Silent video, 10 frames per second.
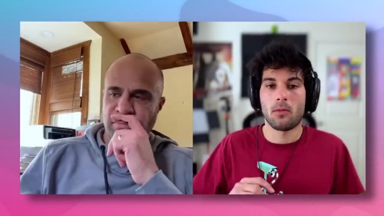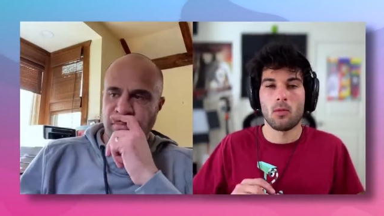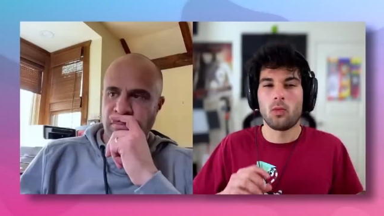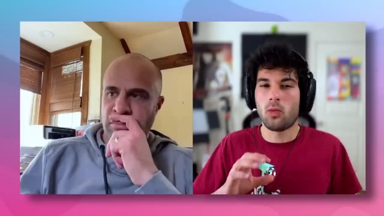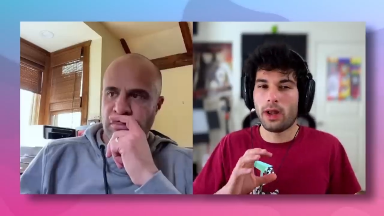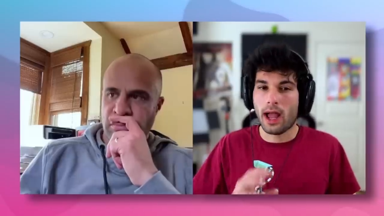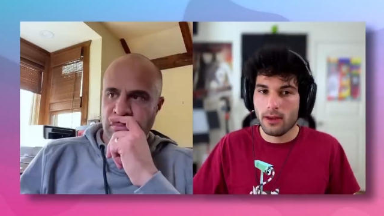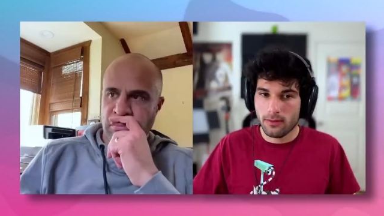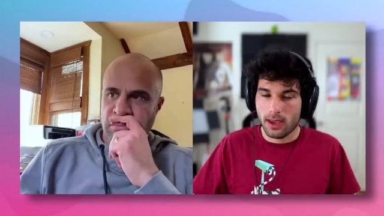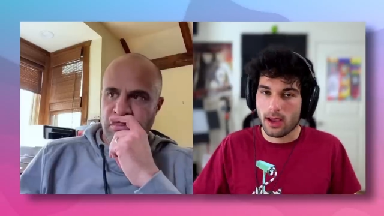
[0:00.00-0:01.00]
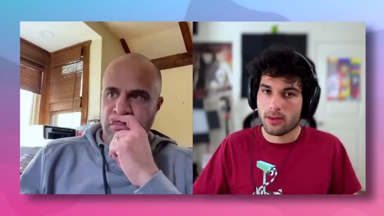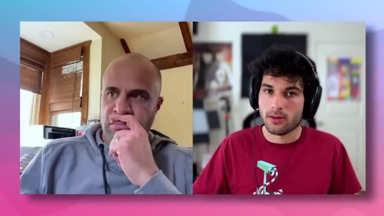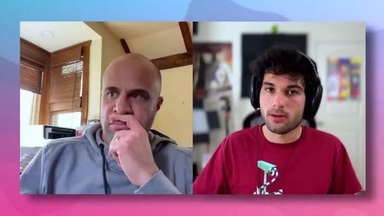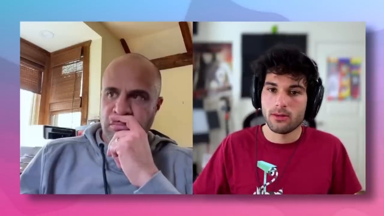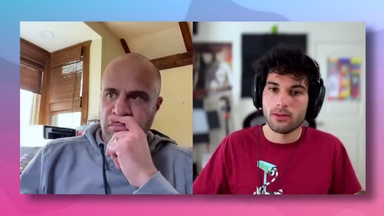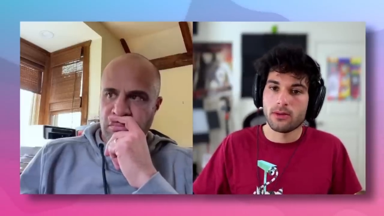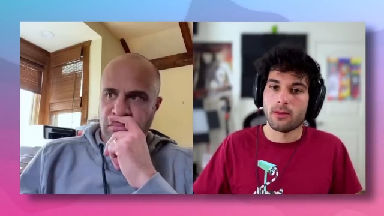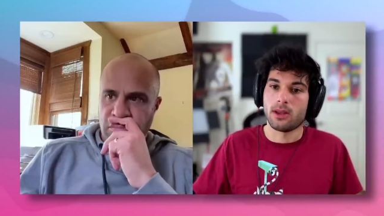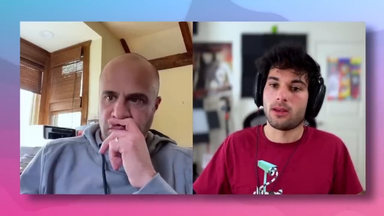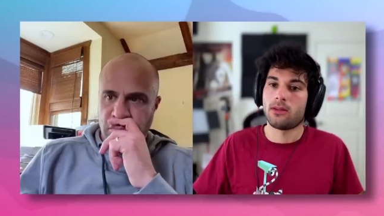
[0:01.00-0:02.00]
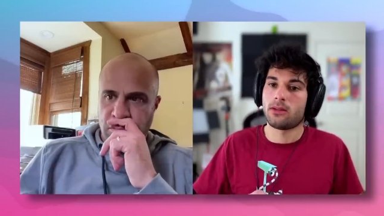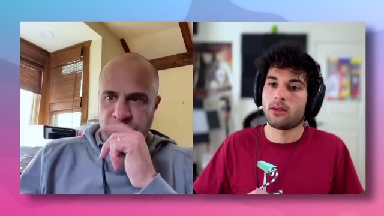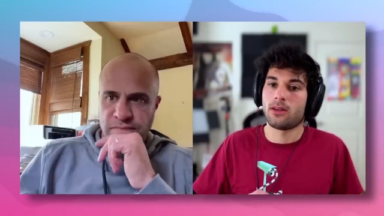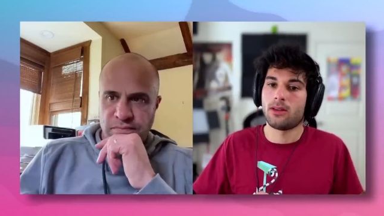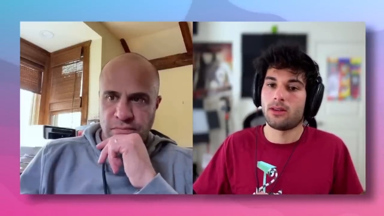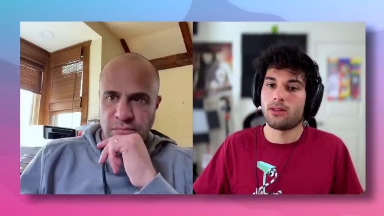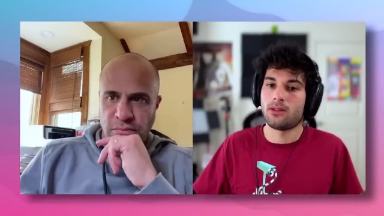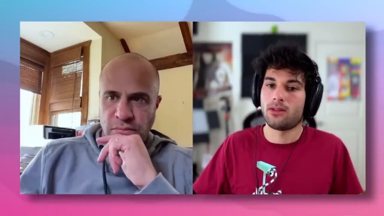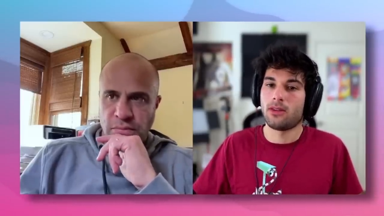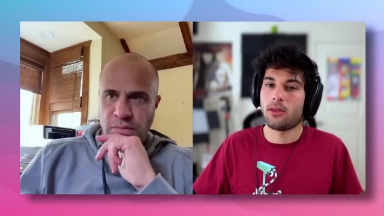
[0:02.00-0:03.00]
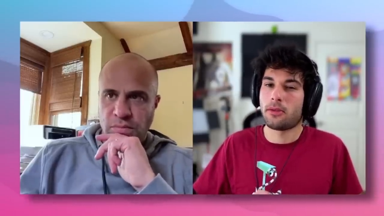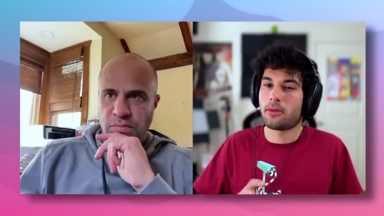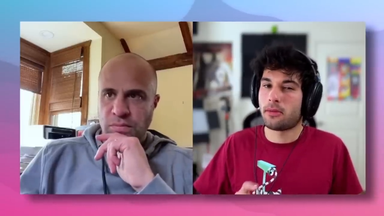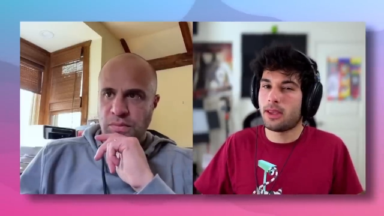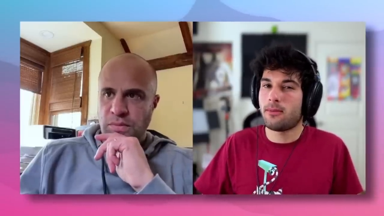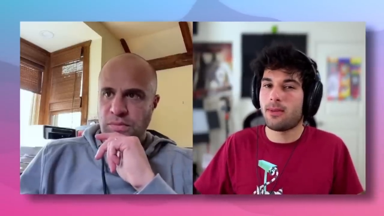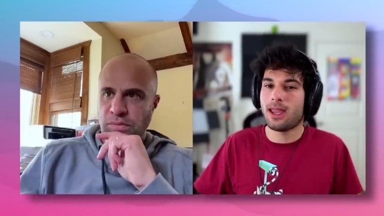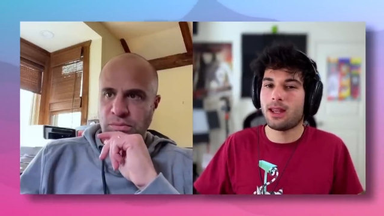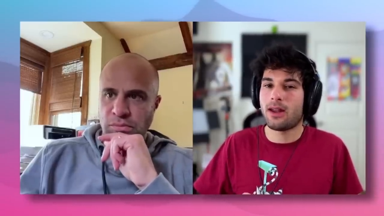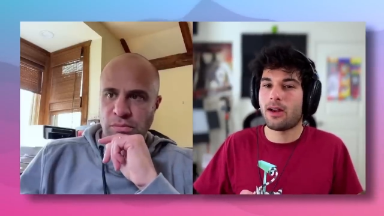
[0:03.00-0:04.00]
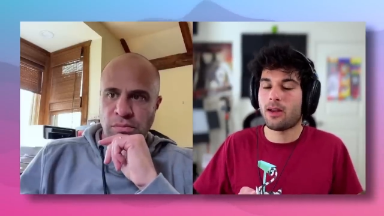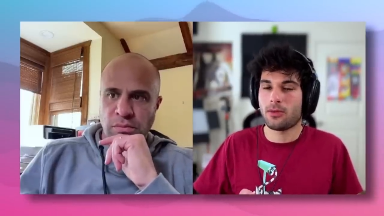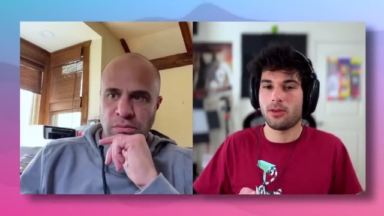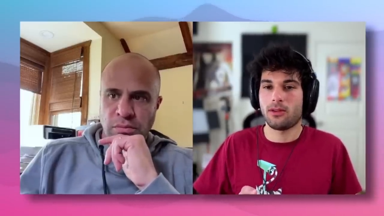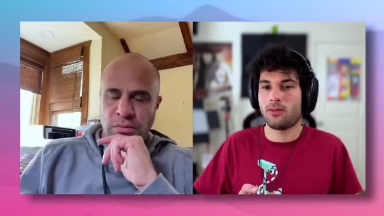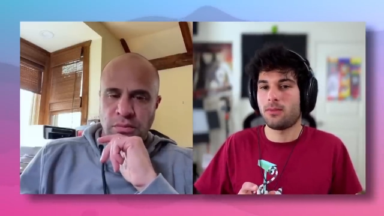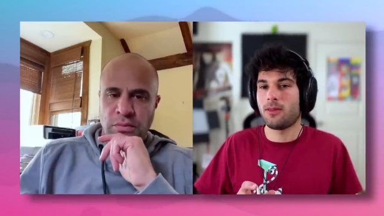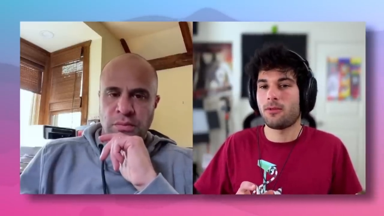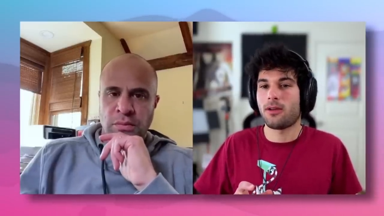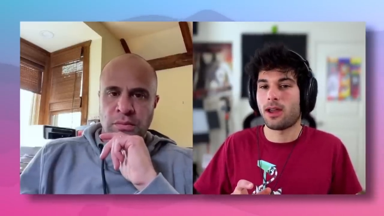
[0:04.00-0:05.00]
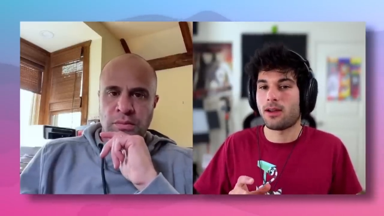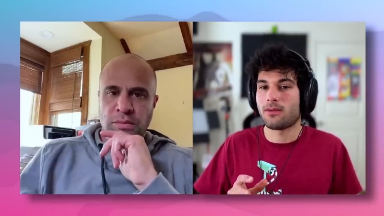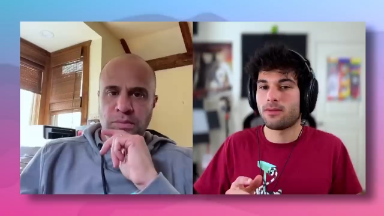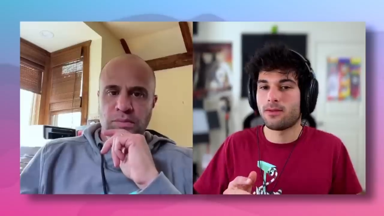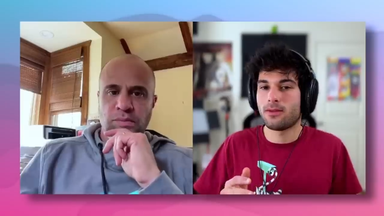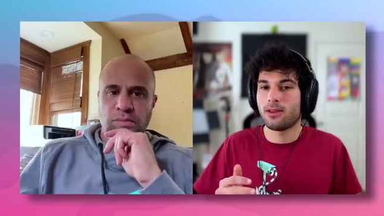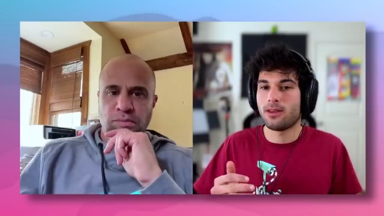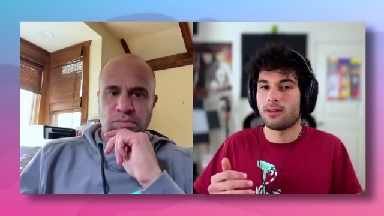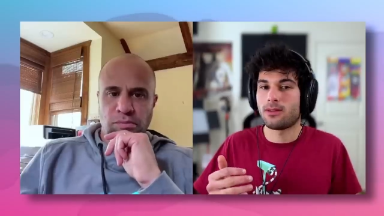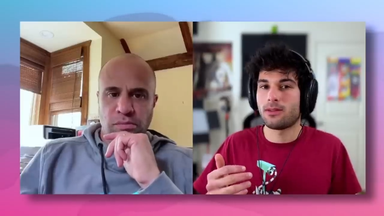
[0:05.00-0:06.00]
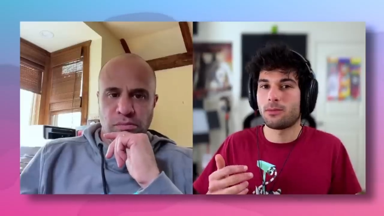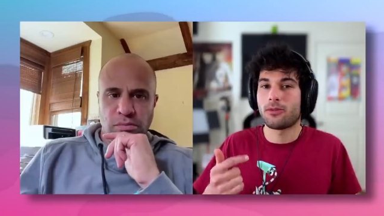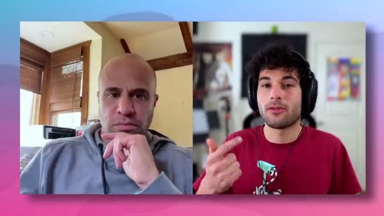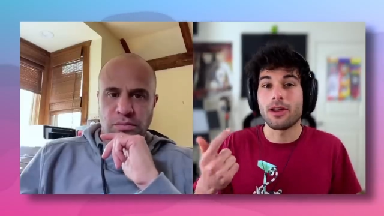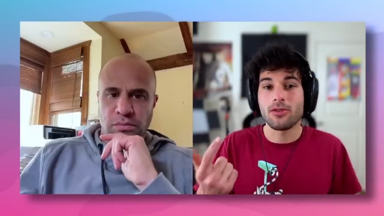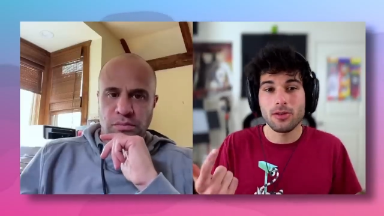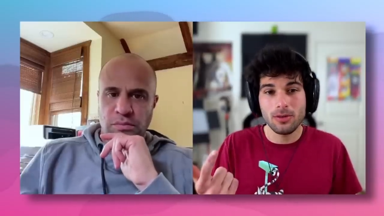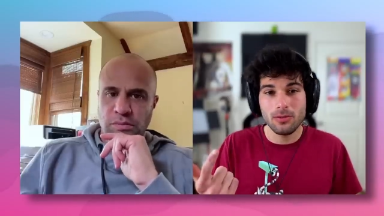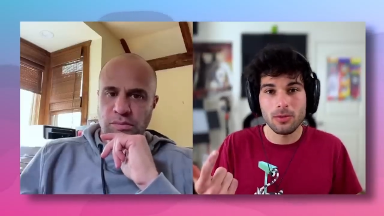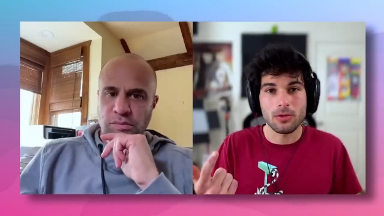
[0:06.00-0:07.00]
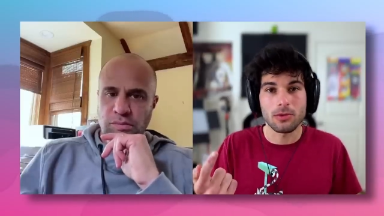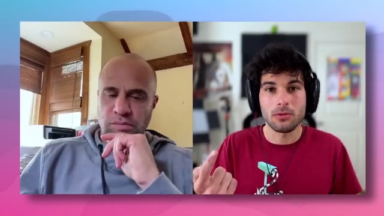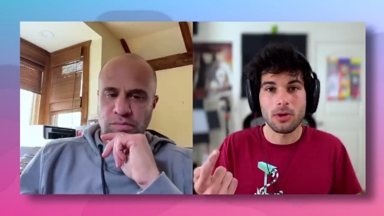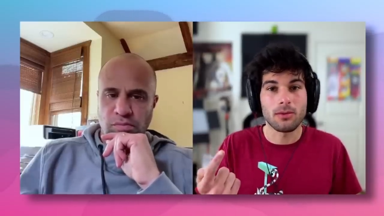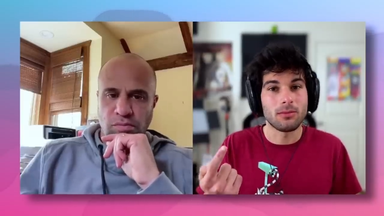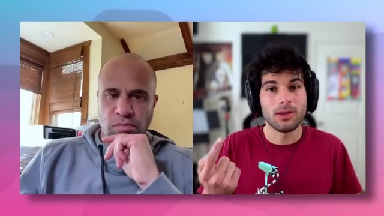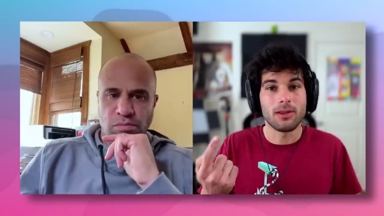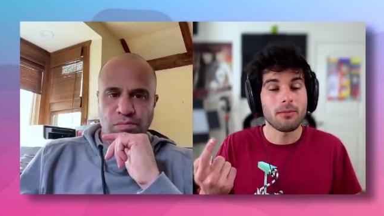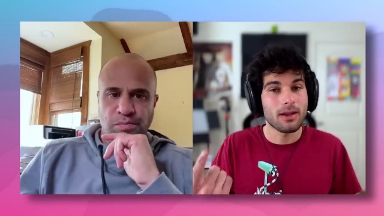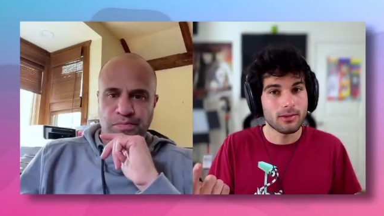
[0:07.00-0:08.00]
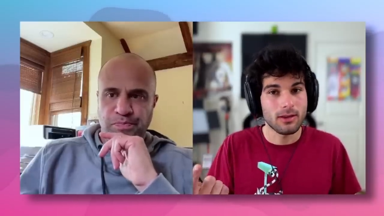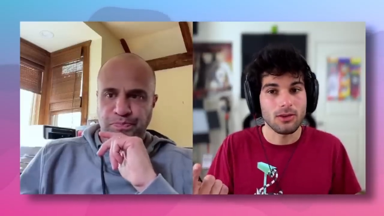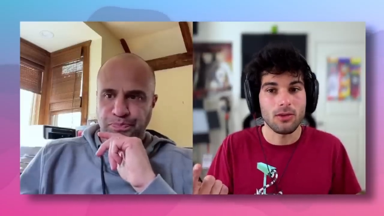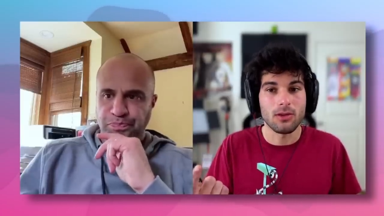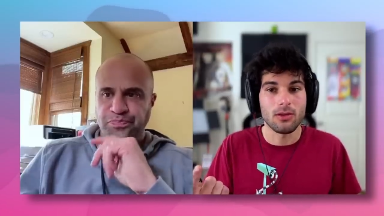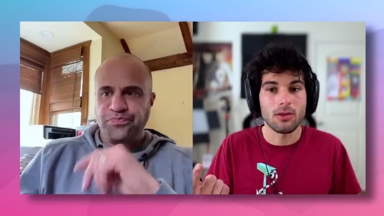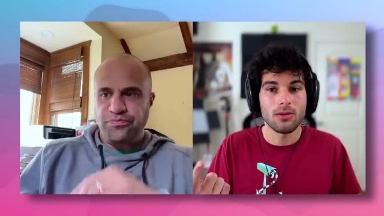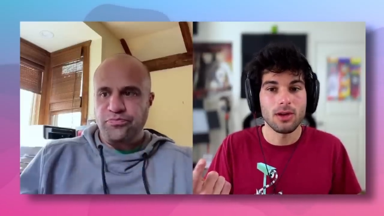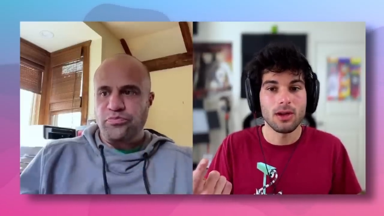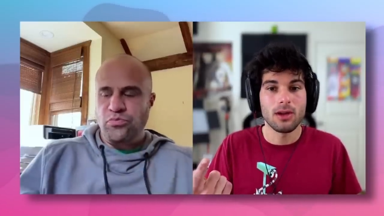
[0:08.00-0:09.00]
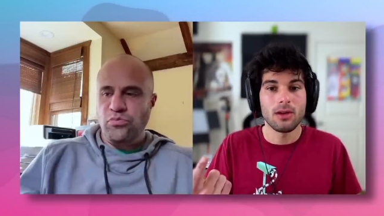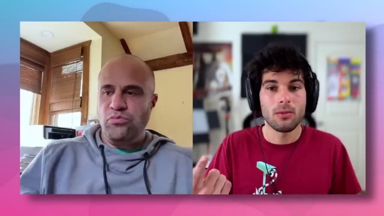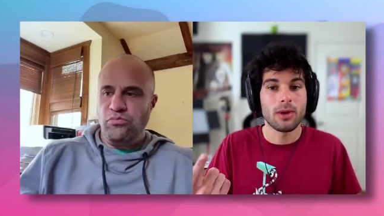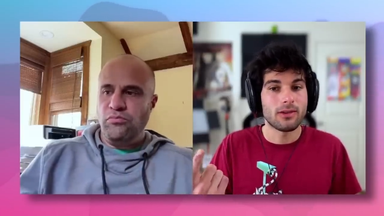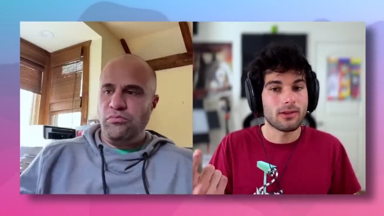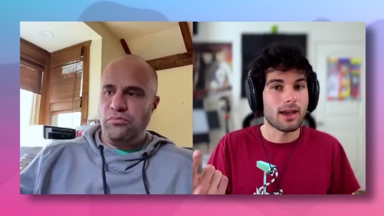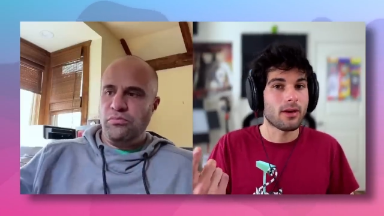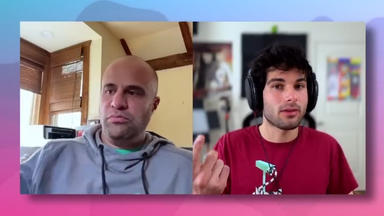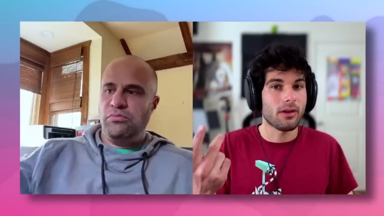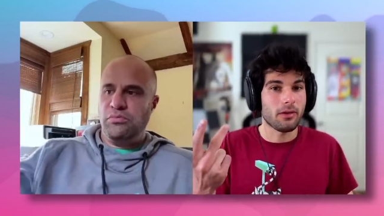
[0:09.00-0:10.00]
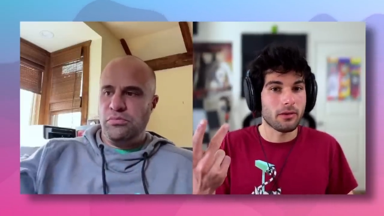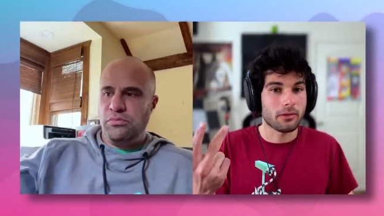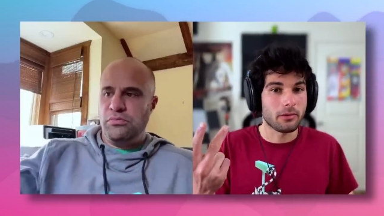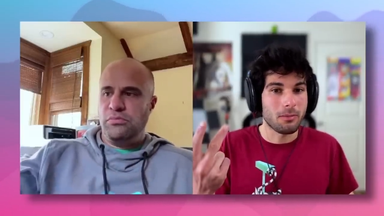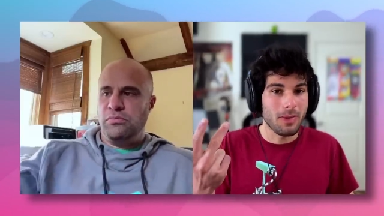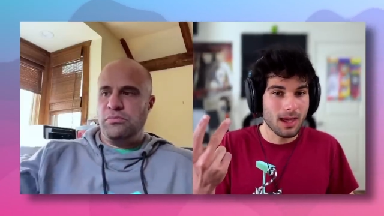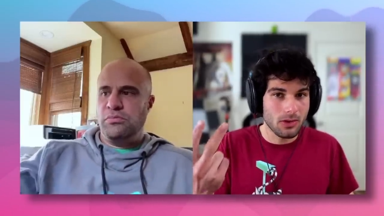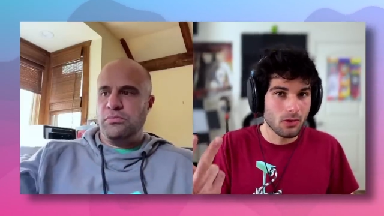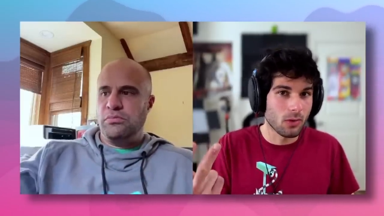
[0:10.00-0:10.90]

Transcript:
Speaker 1: what I've gathered from this is the three main options people have is prevention, which is probably the best thing you can do. Once it's out there, there's manual